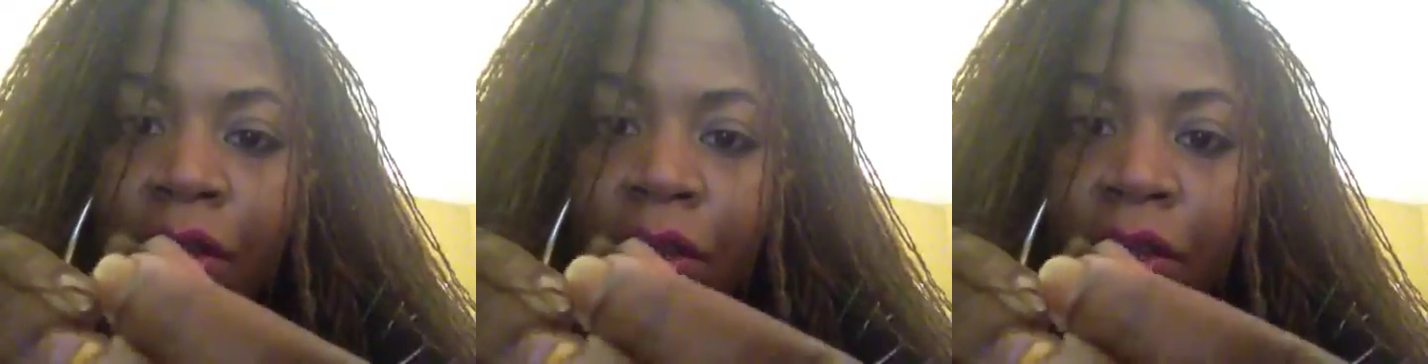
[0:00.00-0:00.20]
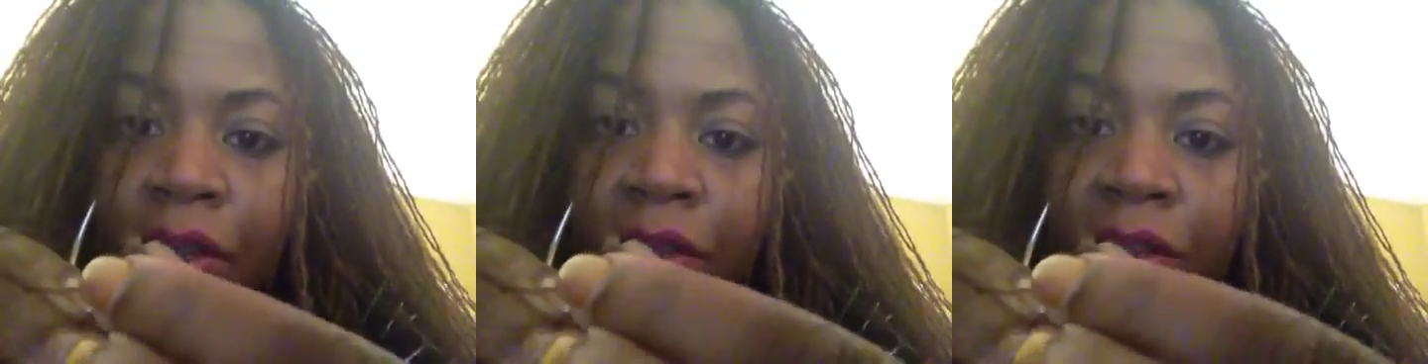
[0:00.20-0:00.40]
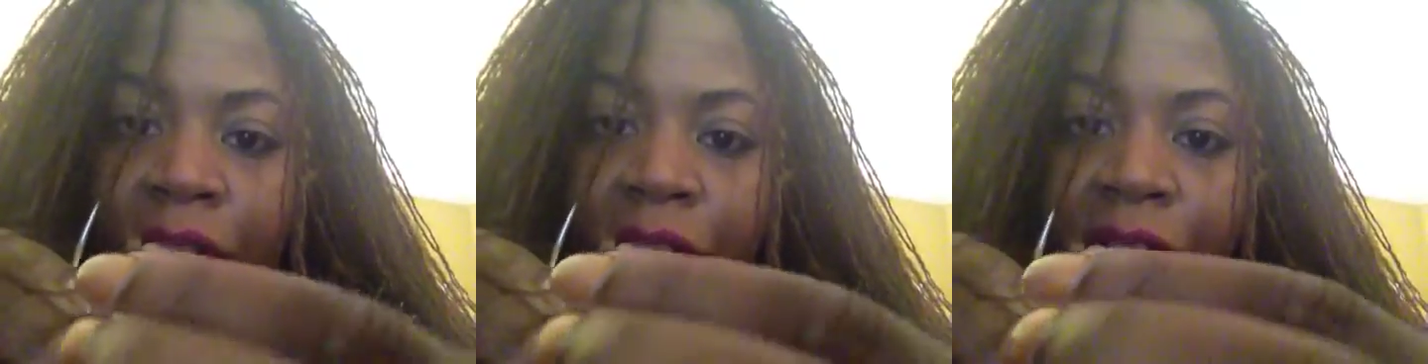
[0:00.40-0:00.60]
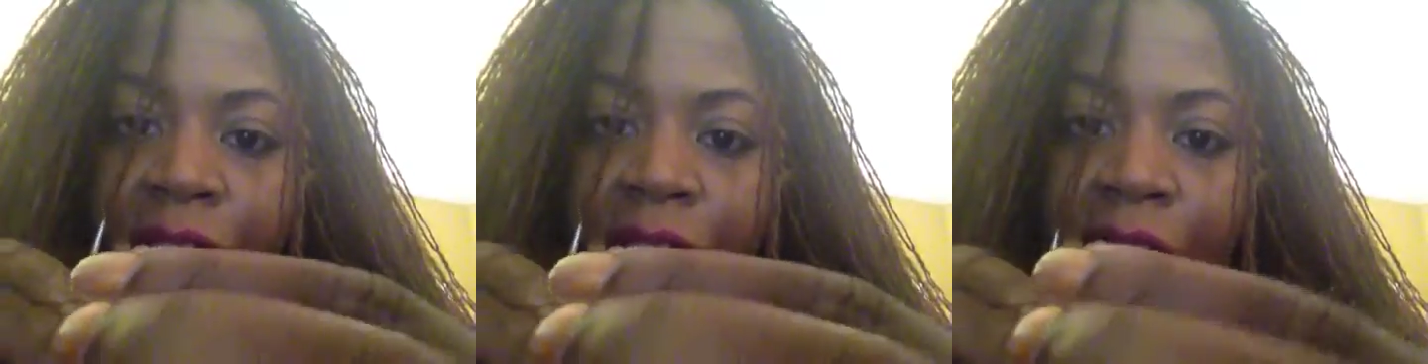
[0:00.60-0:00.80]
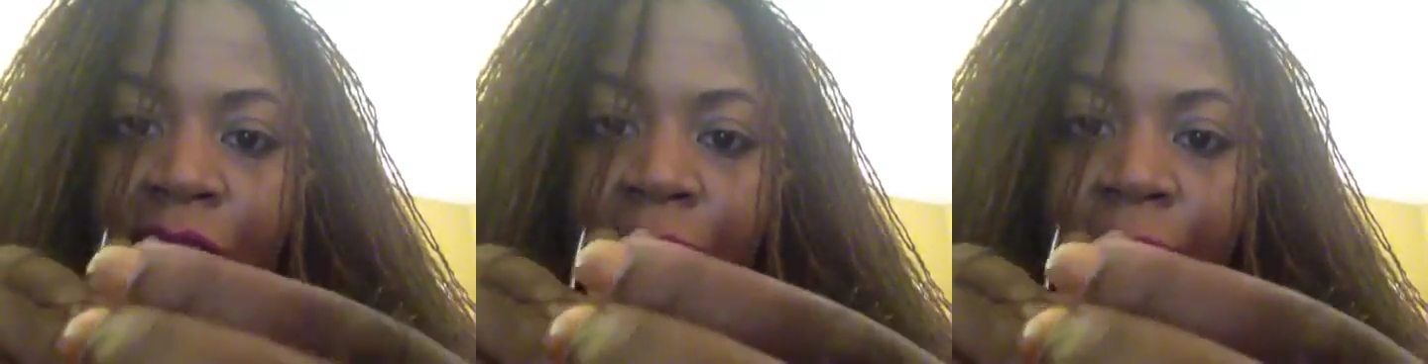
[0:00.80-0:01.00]
the sister
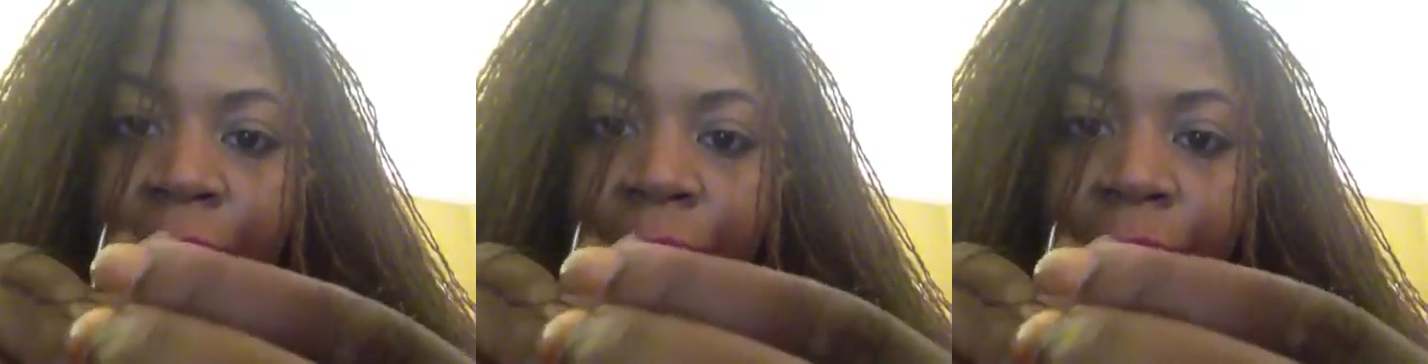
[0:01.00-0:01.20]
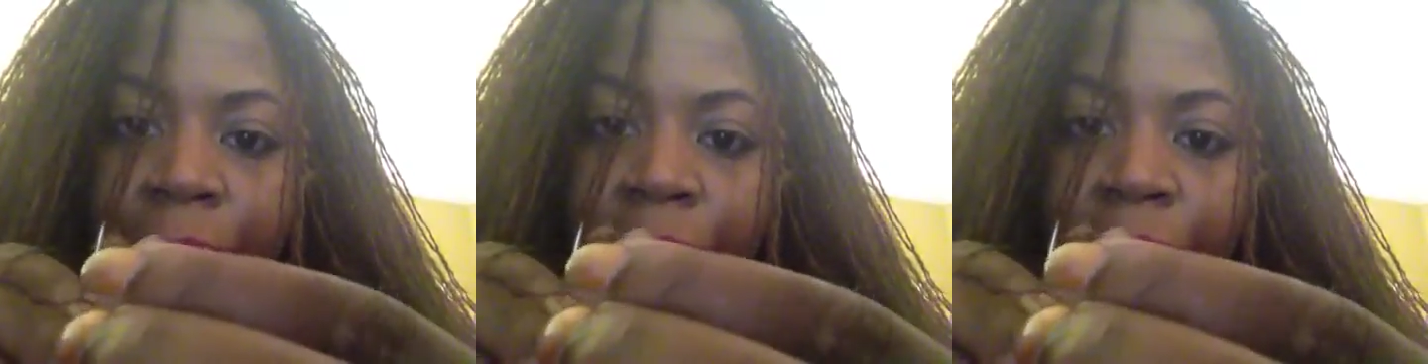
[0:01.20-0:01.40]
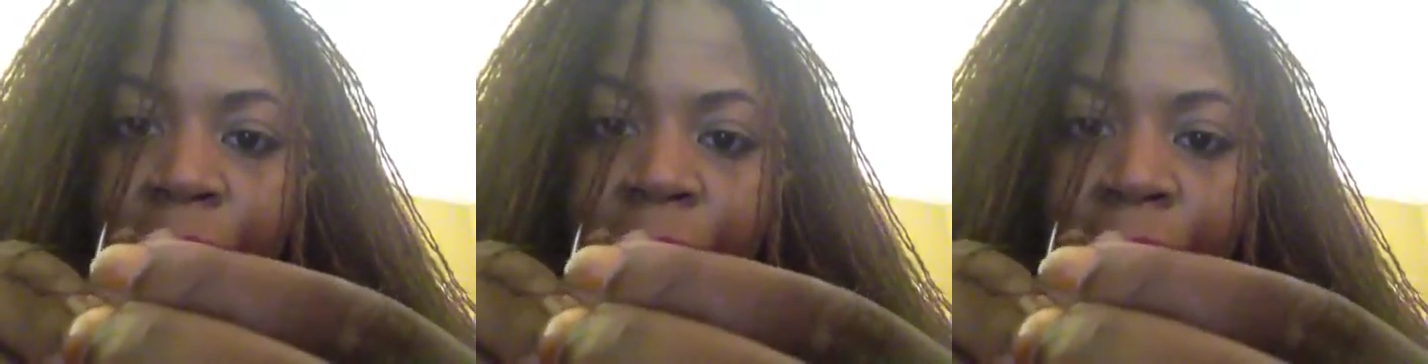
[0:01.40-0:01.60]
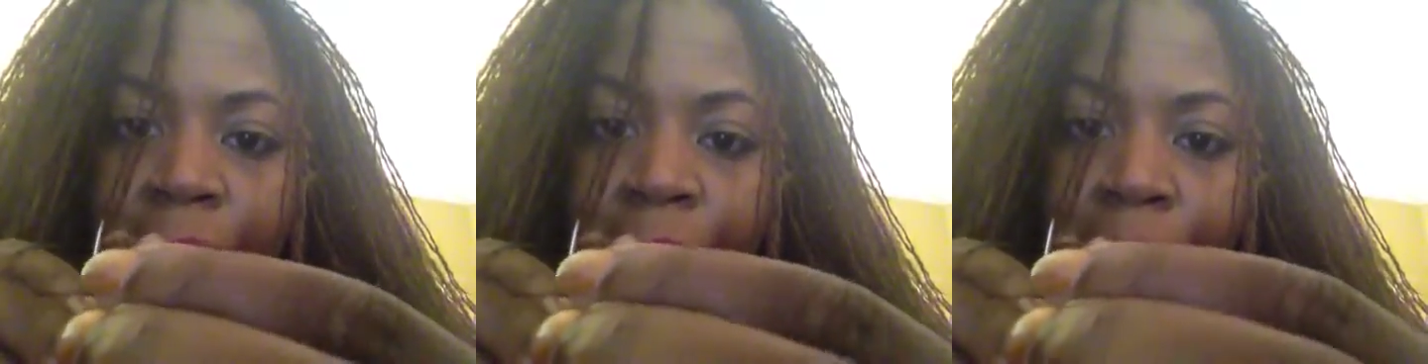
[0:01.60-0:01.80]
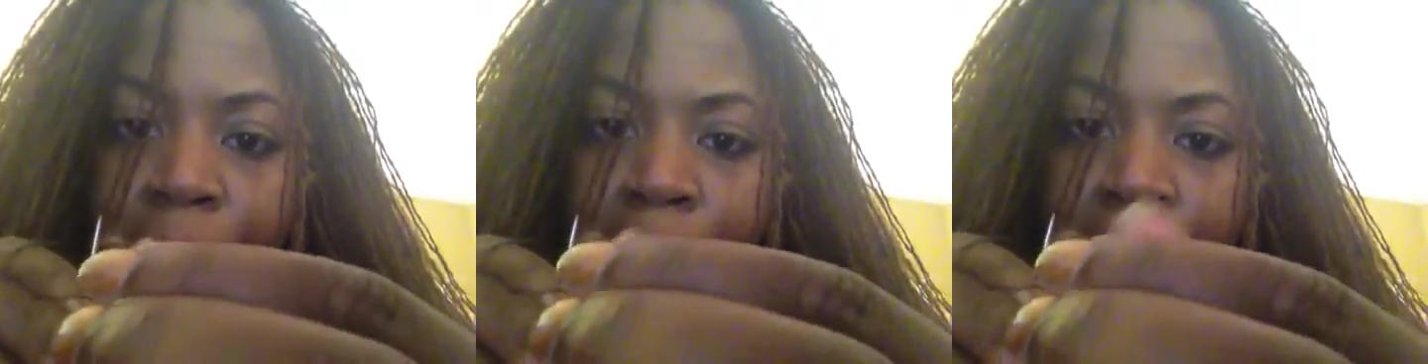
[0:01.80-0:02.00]
lock
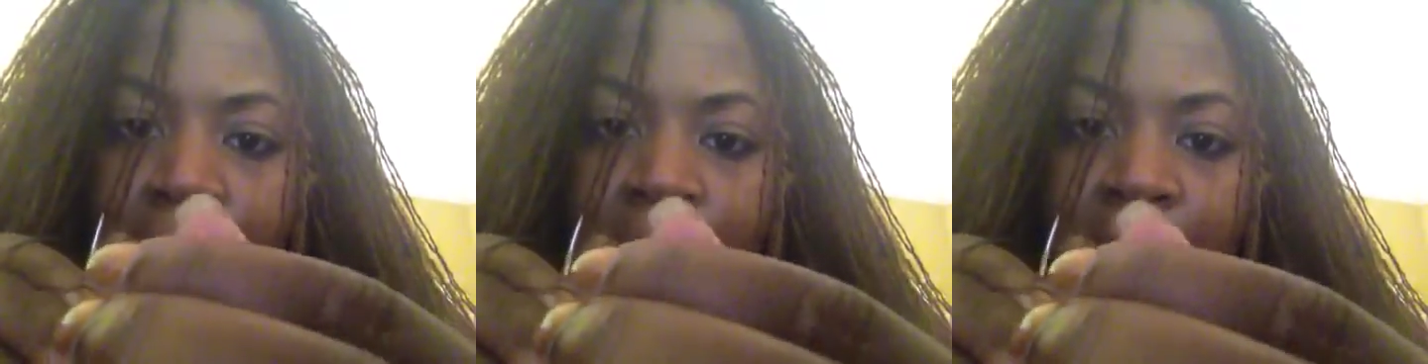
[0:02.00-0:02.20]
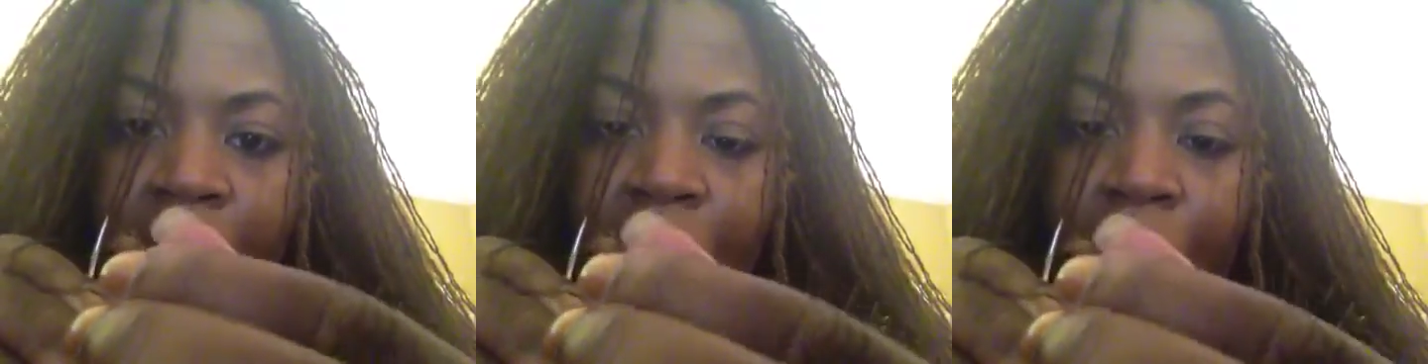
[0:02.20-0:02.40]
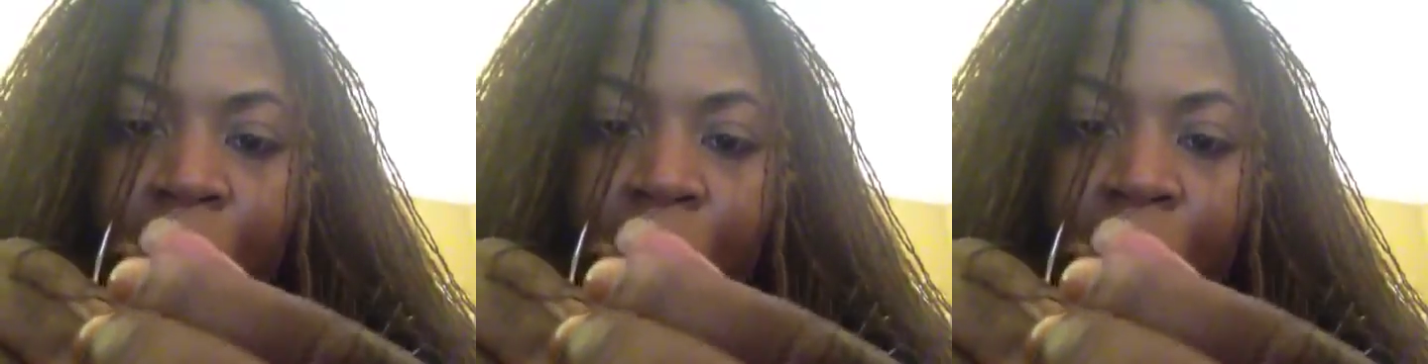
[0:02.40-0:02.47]
that